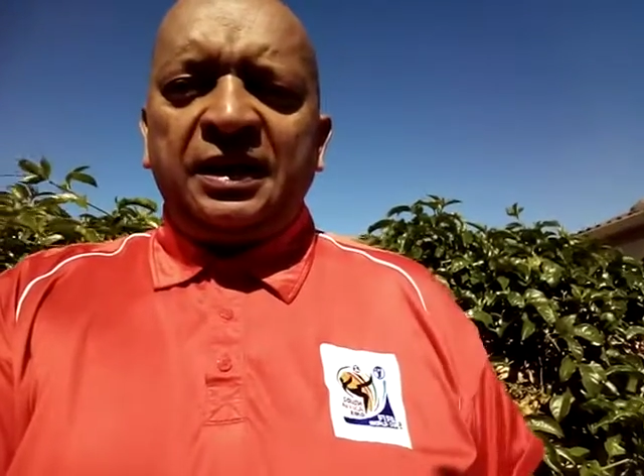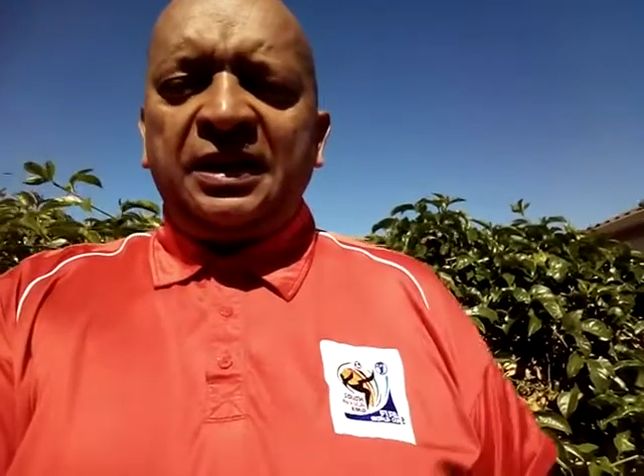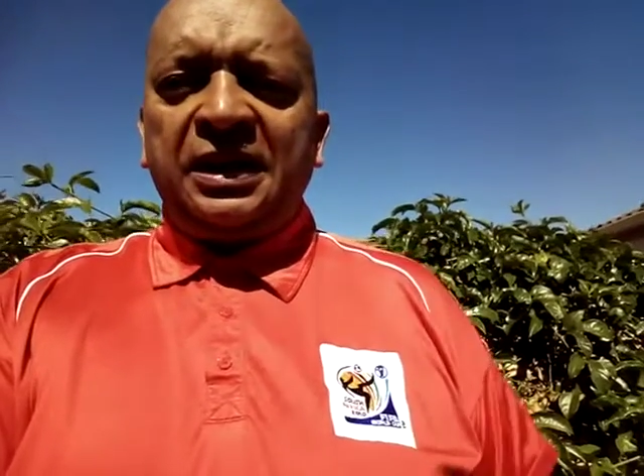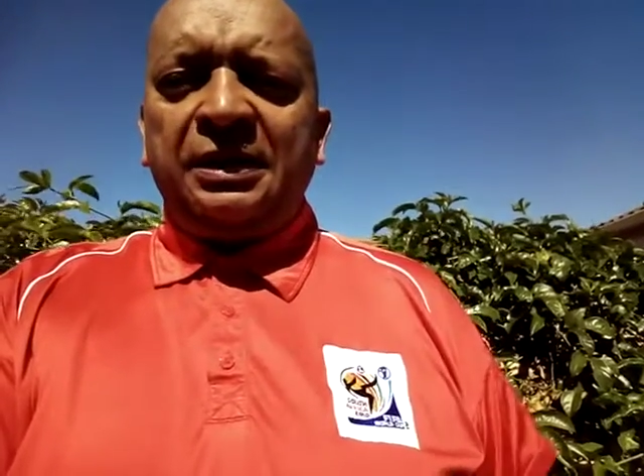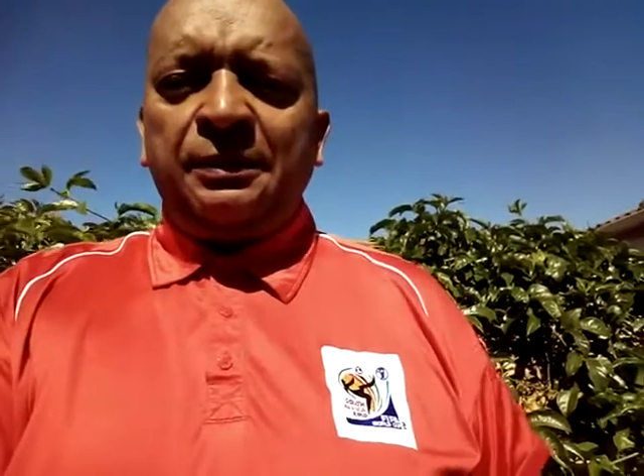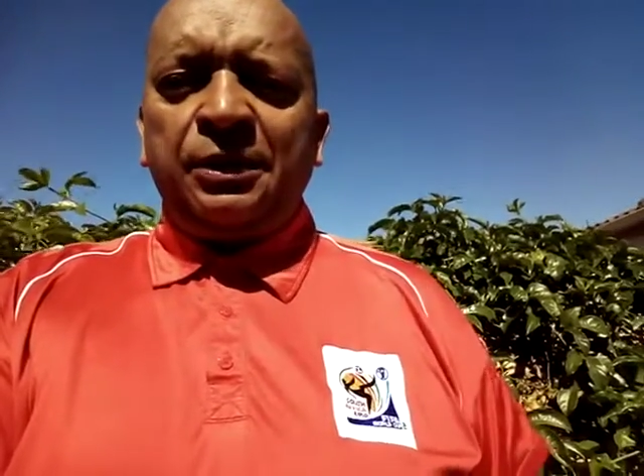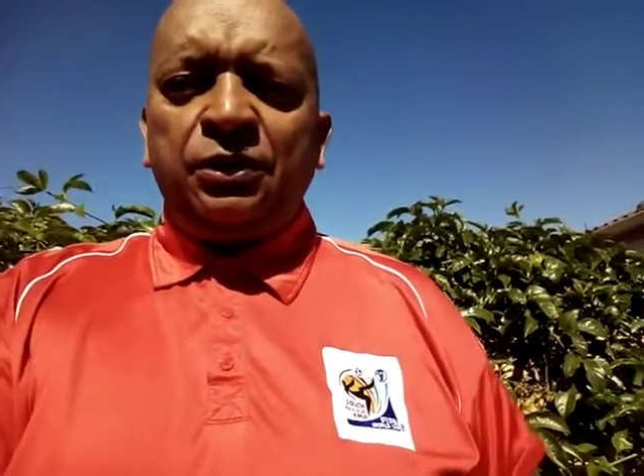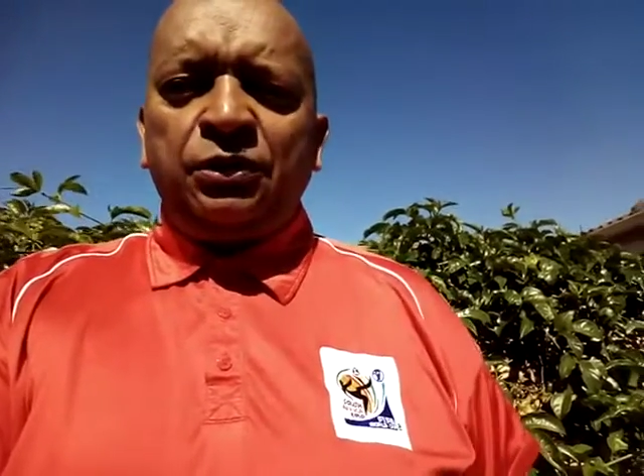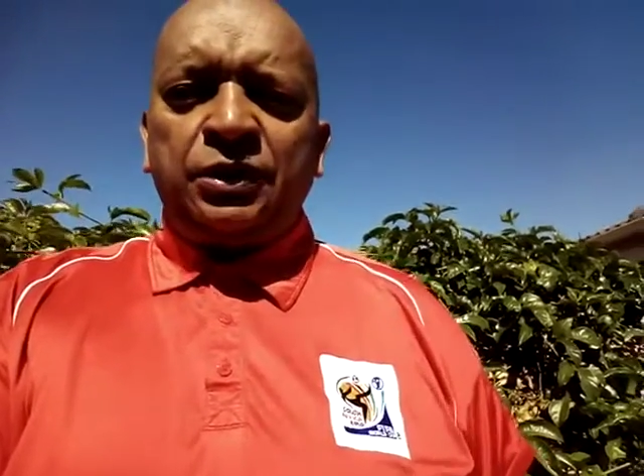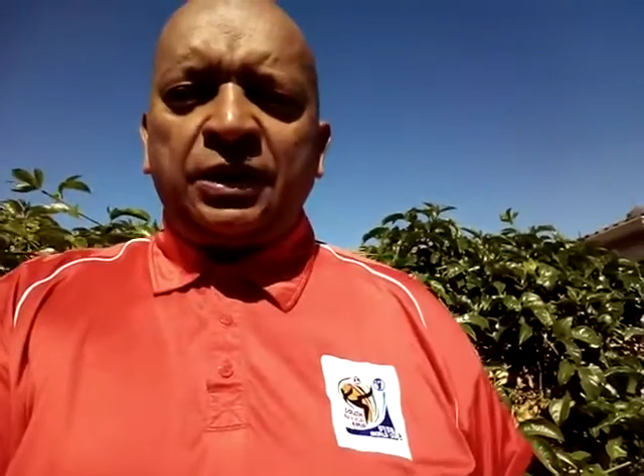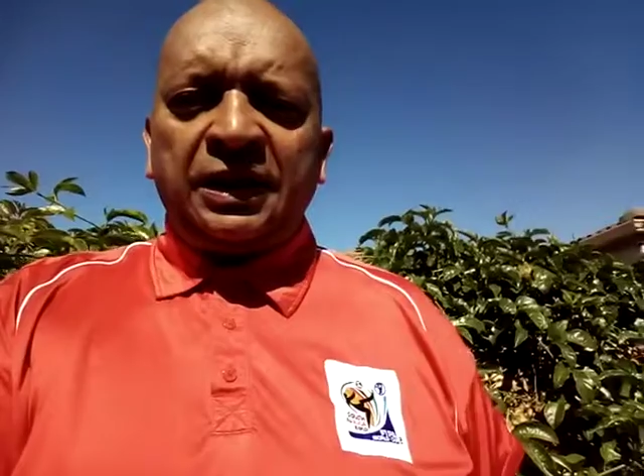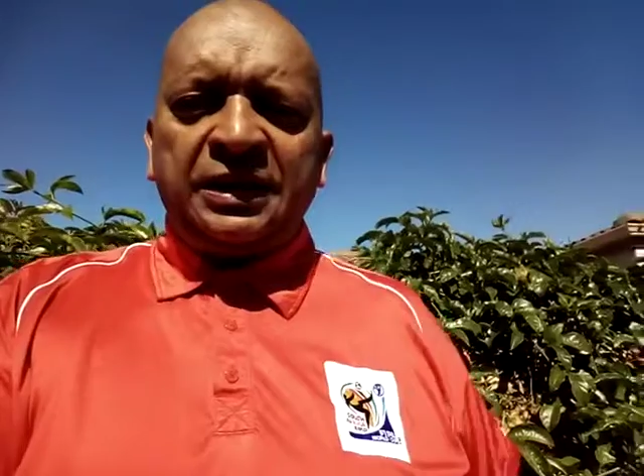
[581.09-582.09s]
Namely, you
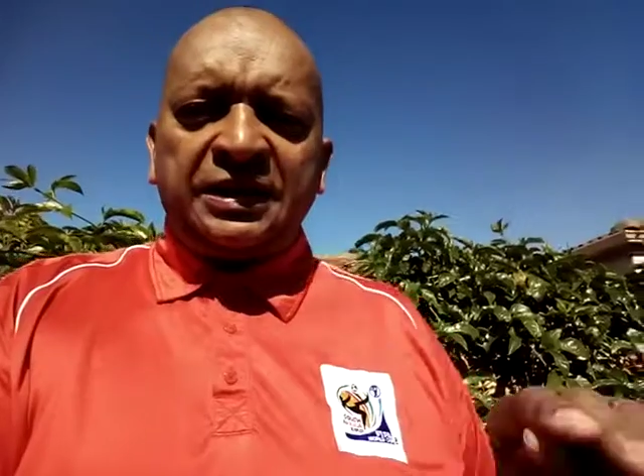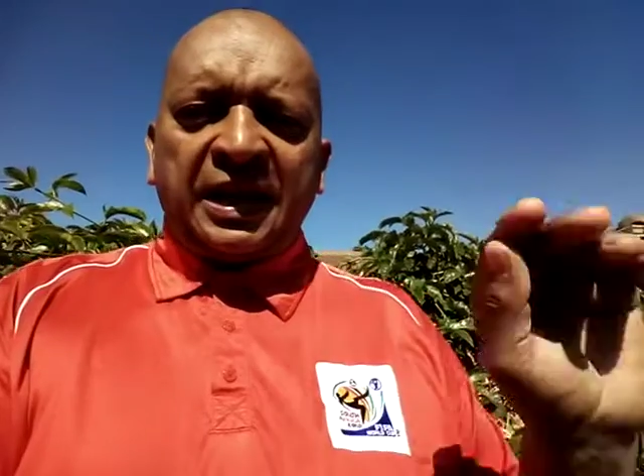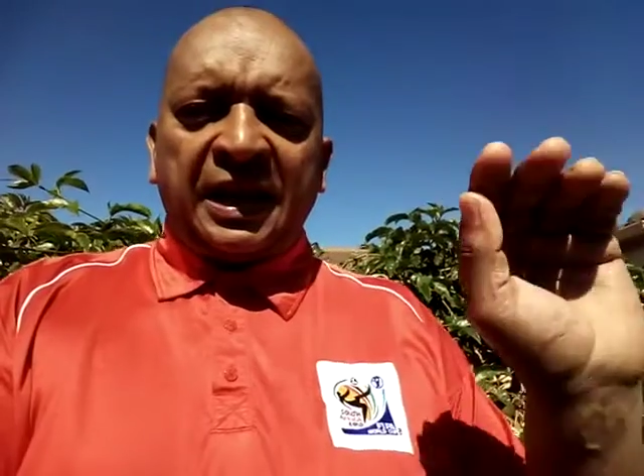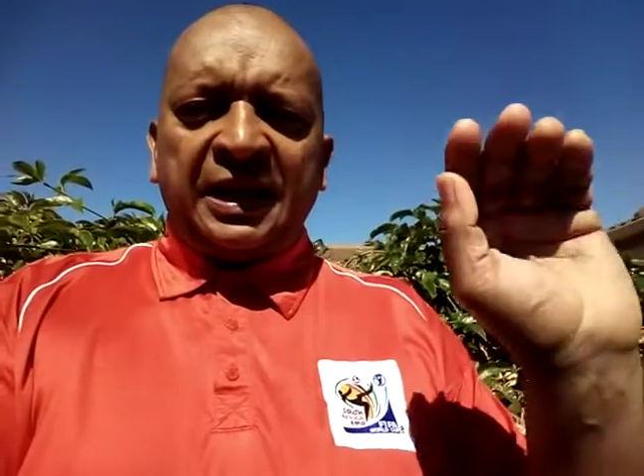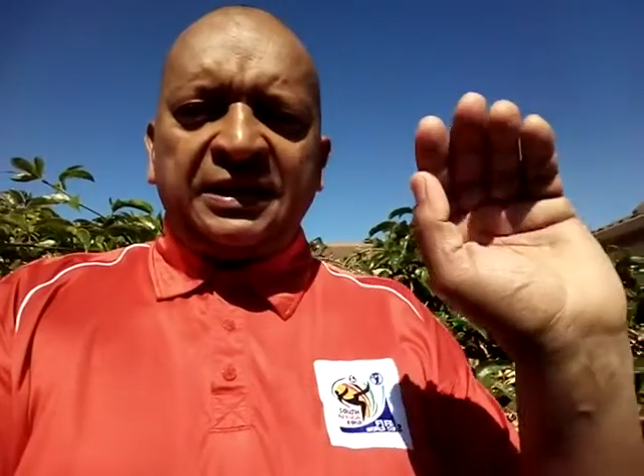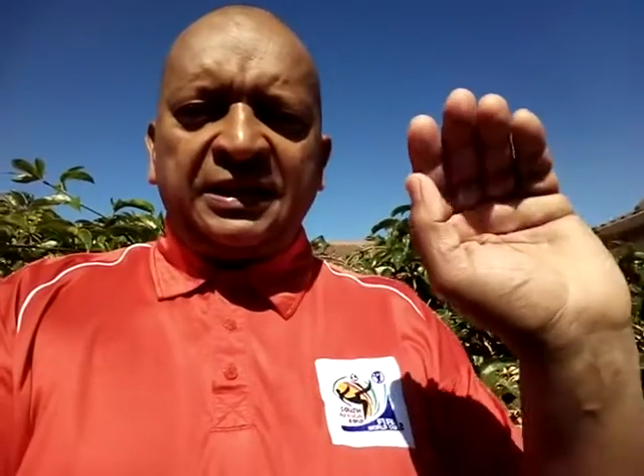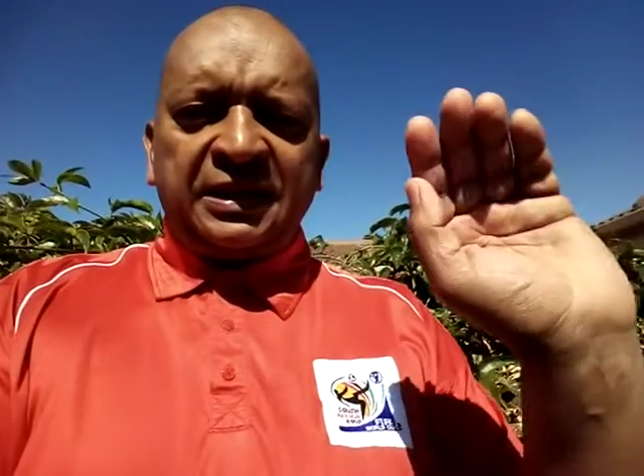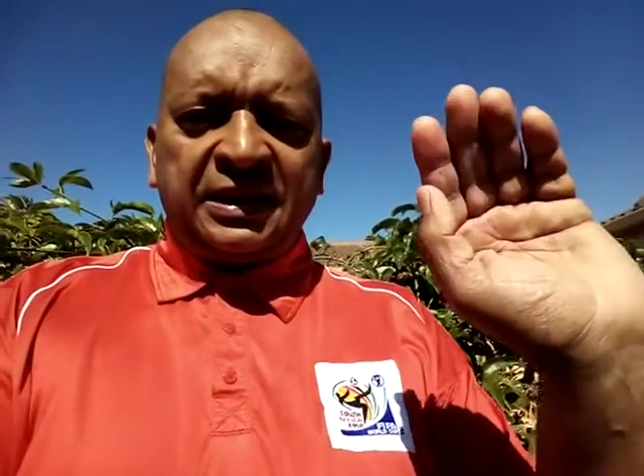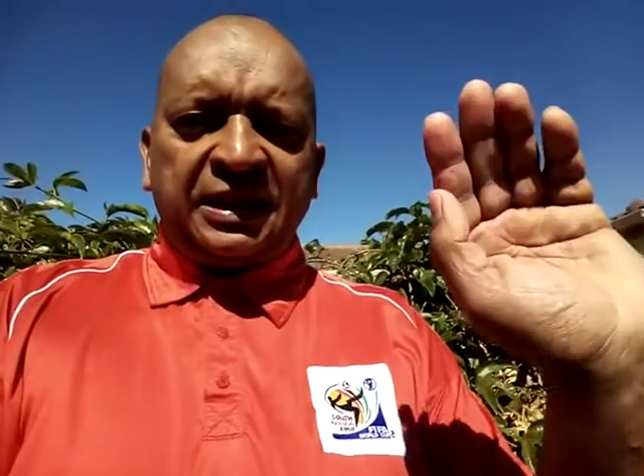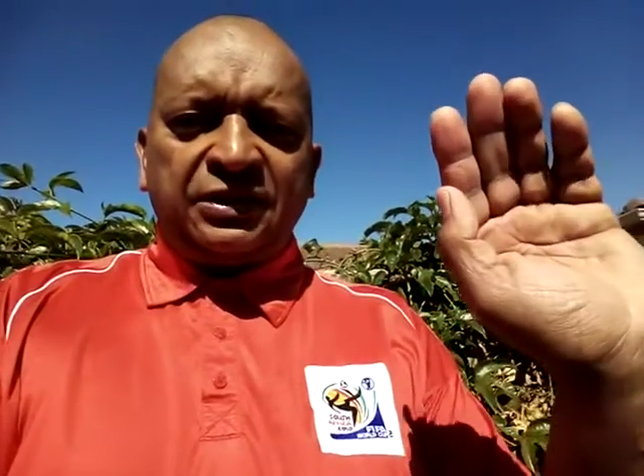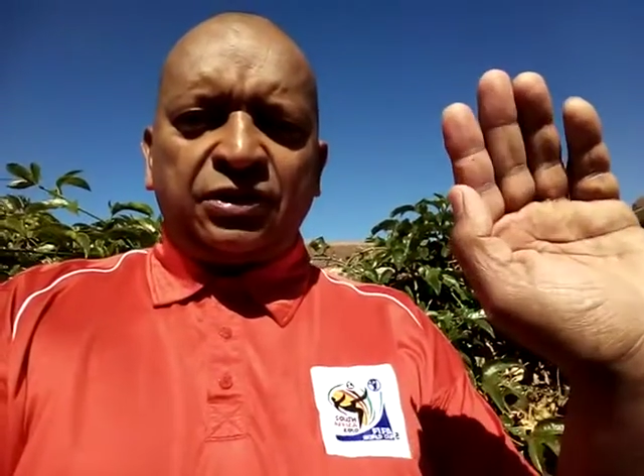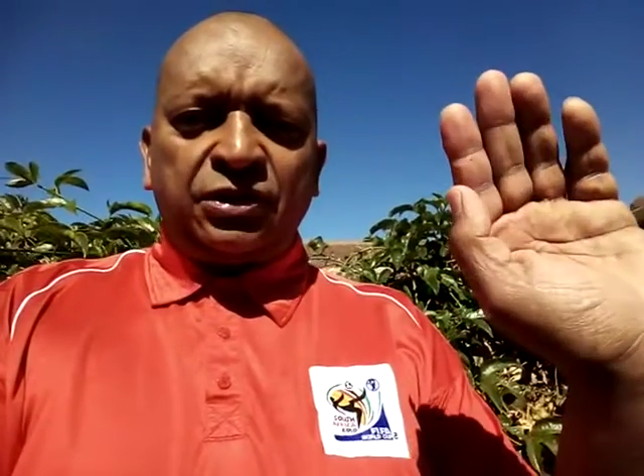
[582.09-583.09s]
take his hand
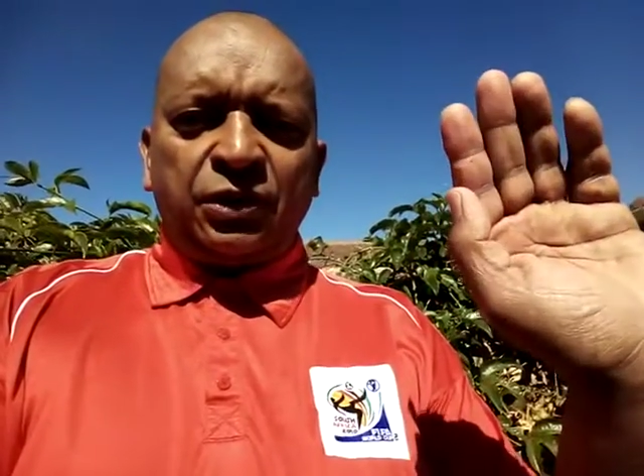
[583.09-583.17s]
against